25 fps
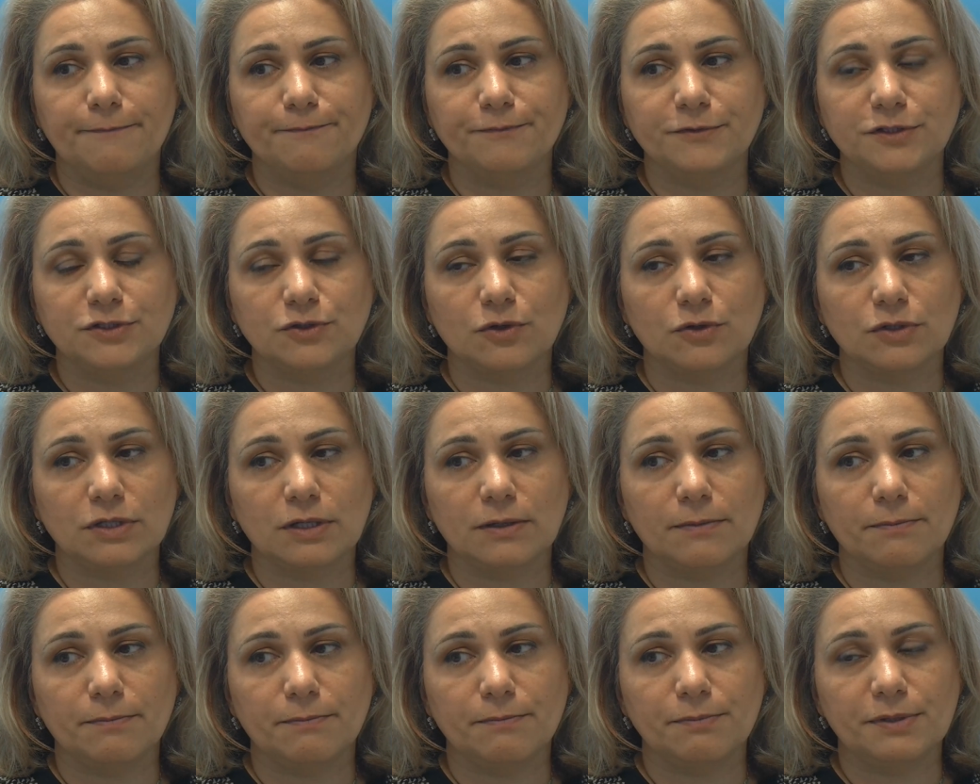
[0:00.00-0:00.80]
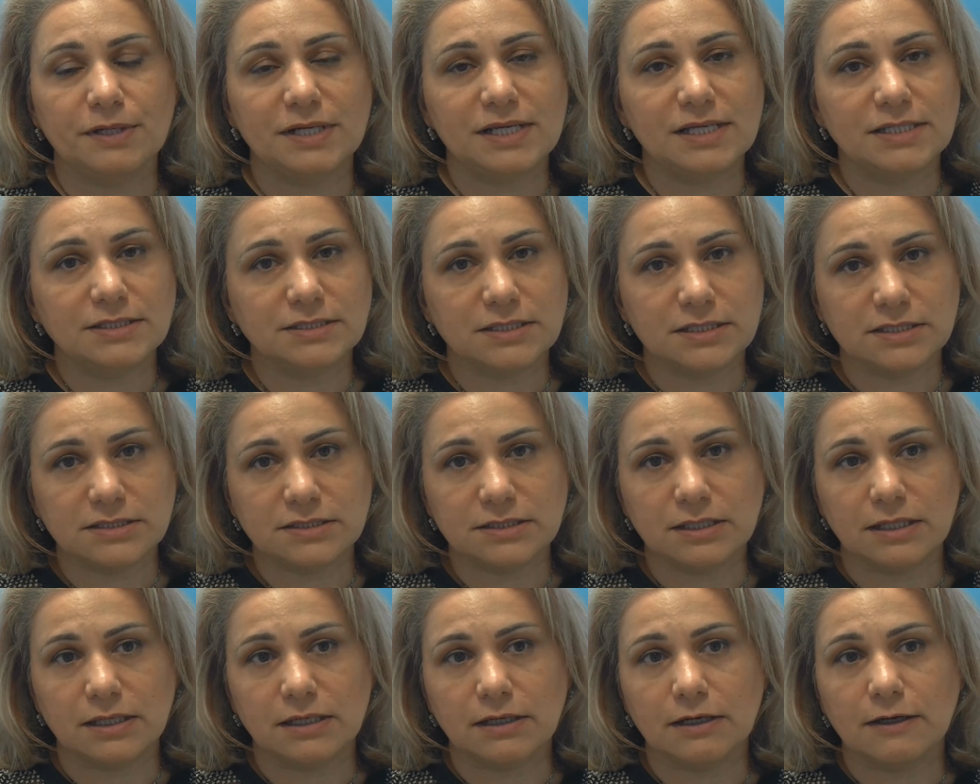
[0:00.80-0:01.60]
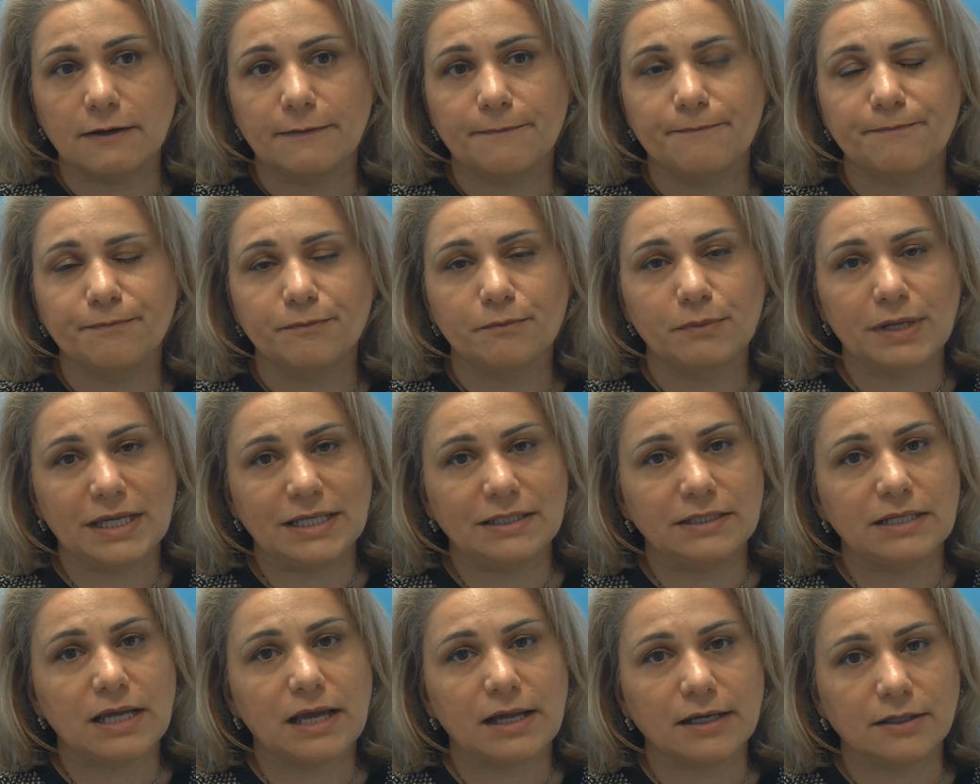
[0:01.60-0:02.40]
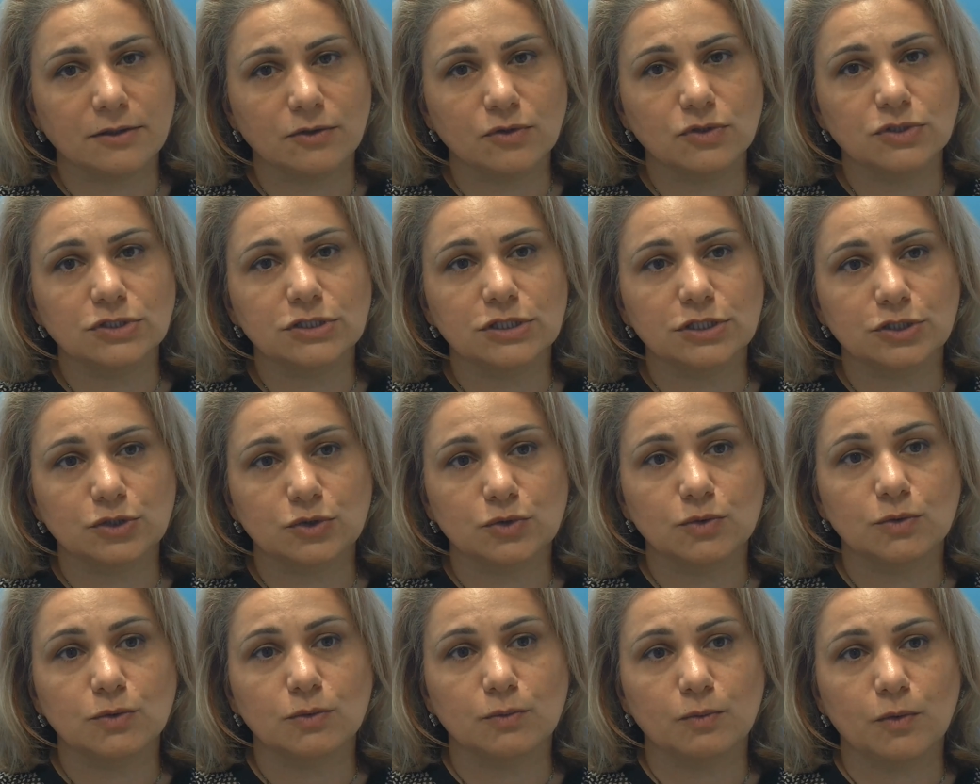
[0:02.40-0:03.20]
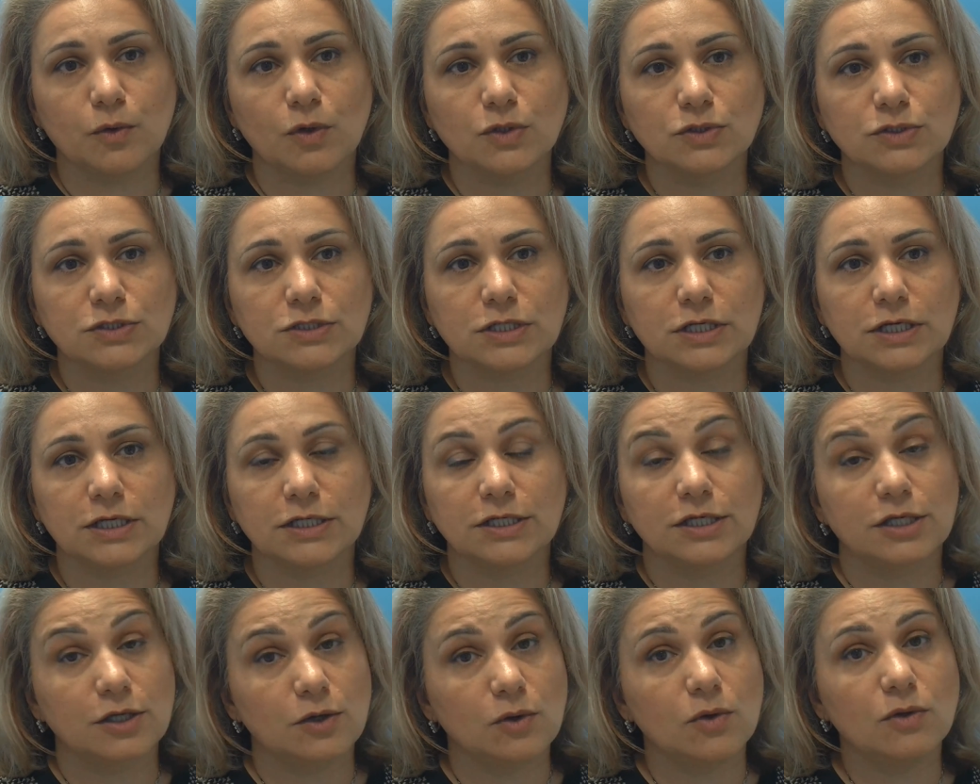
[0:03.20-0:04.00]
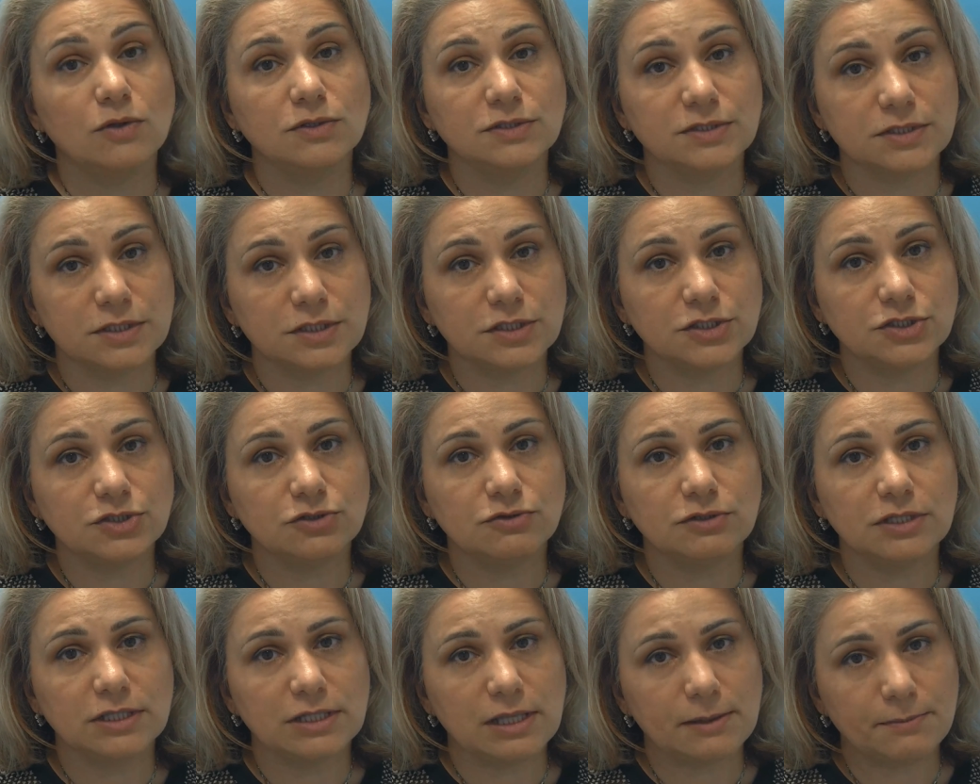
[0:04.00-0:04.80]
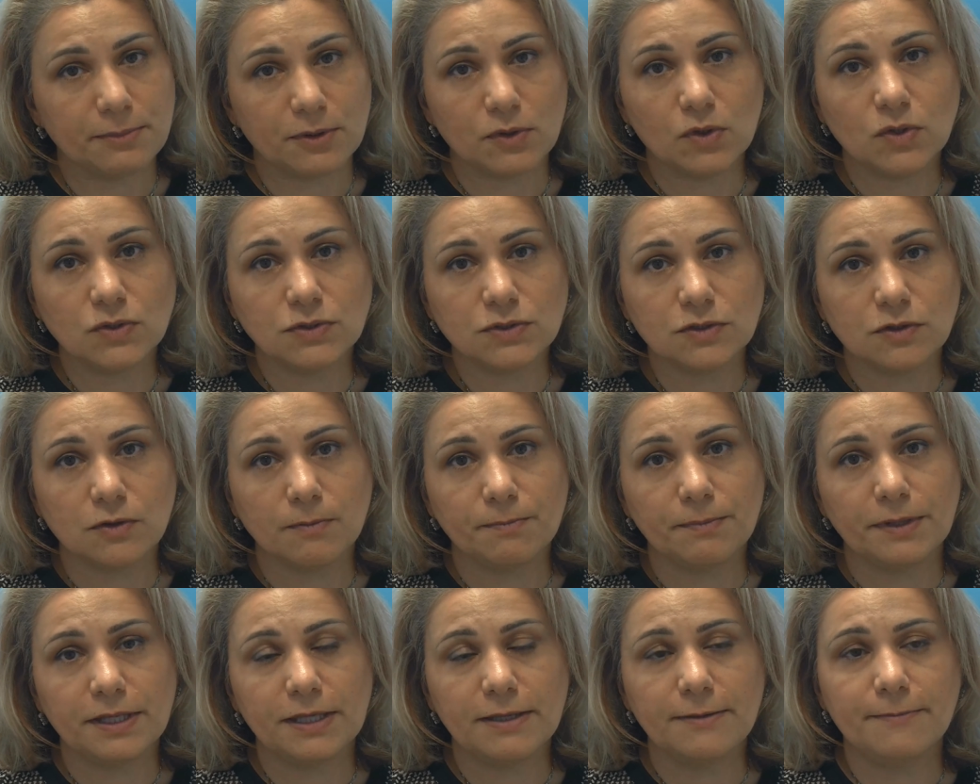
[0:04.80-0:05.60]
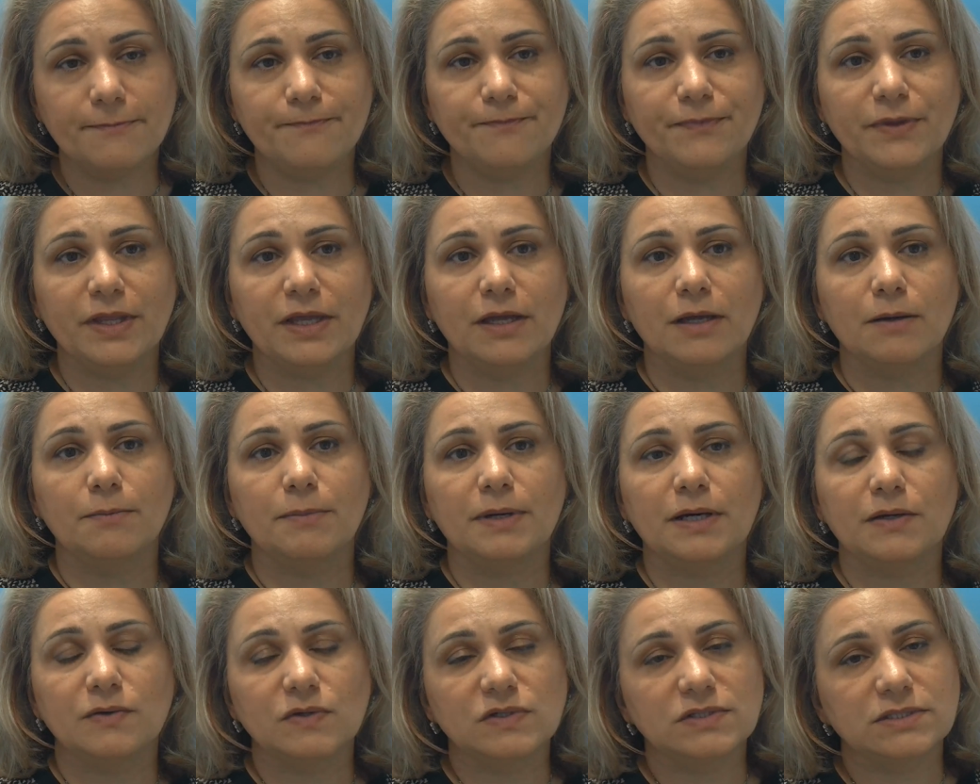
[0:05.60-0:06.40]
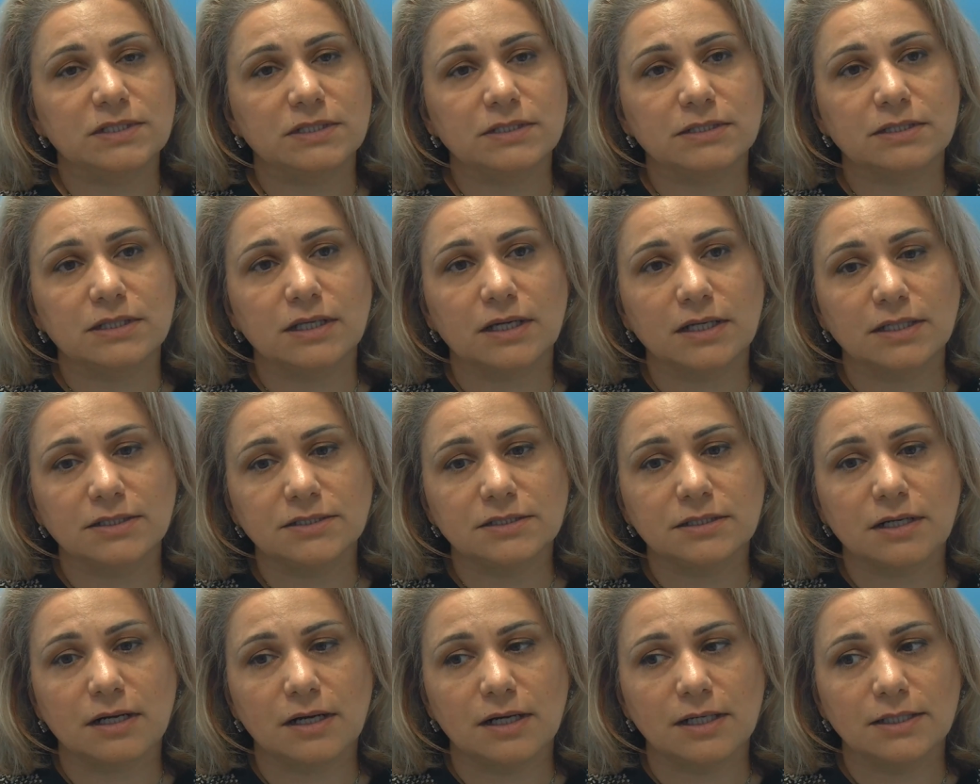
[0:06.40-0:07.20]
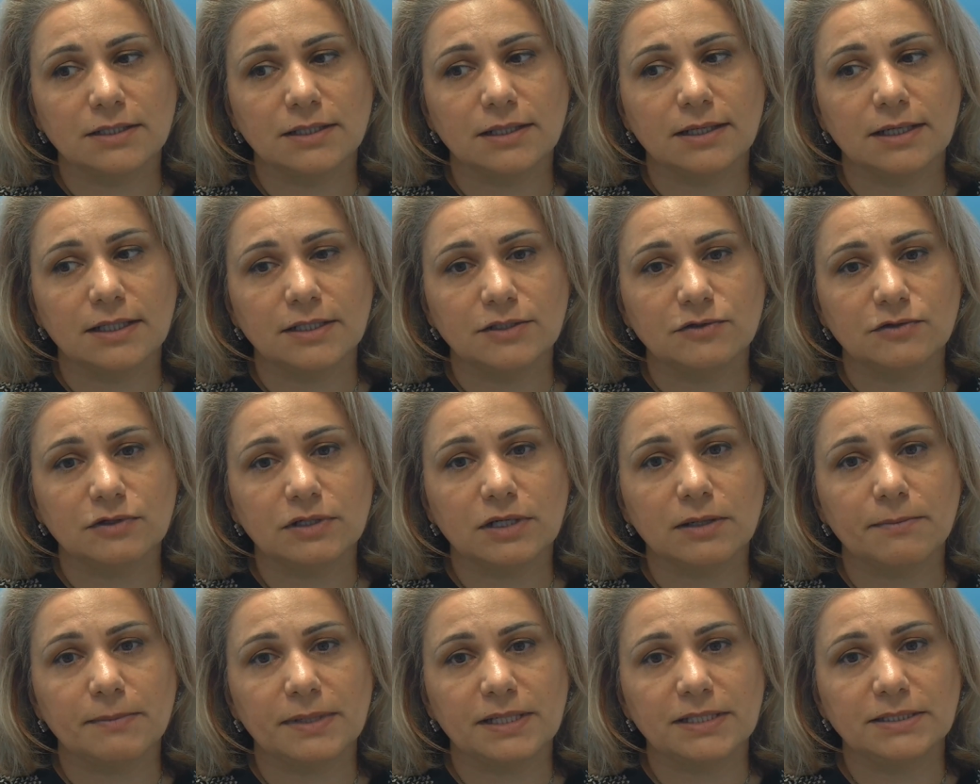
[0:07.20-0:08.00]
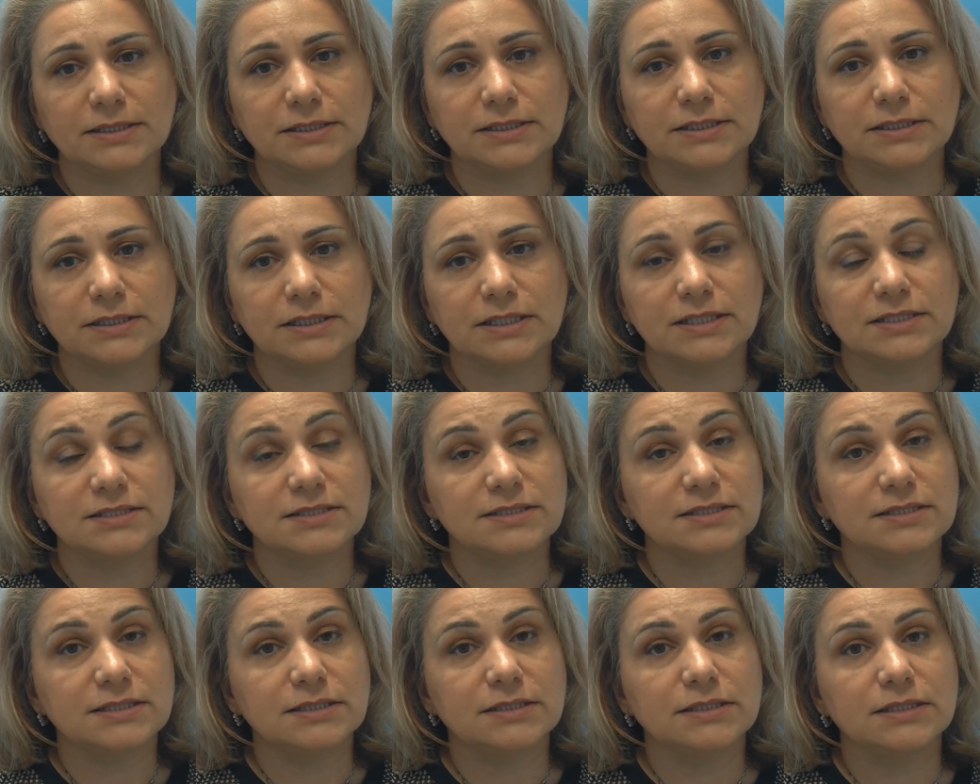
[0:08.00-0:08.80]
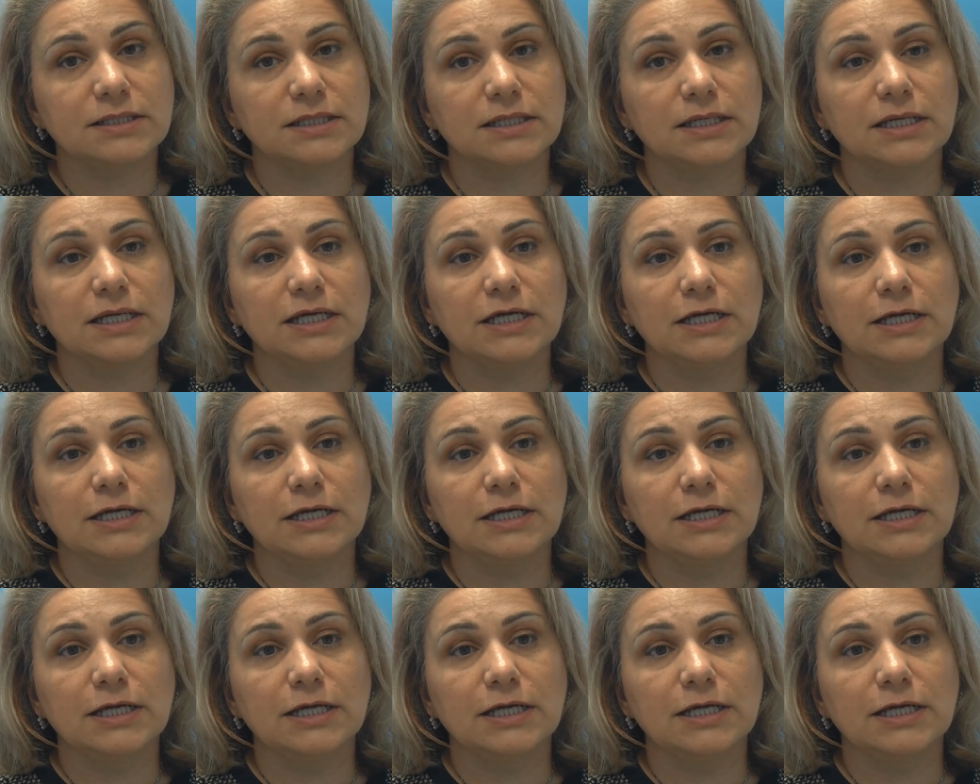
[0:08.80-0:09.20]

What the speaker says: So the pre-existing main diagnostic tool was keyhole surgery, laparoscopy, but recent NICE guideline recommended consider